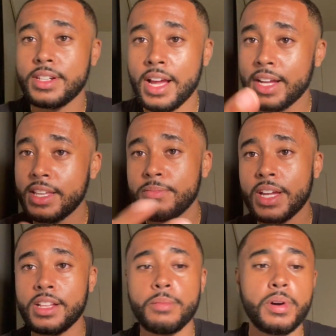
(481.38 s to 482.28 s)
day, I keep
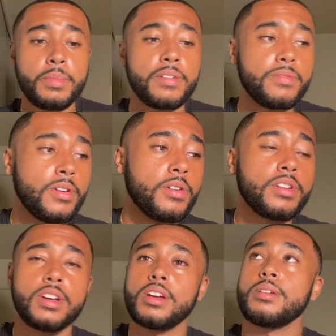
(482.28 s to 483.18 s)
that clip on my
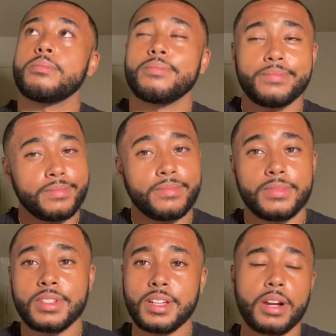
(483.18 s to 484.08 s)
phone.
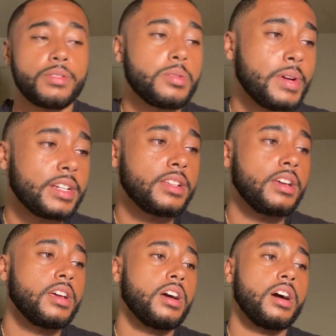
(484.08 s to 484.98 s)
Gotta respect it.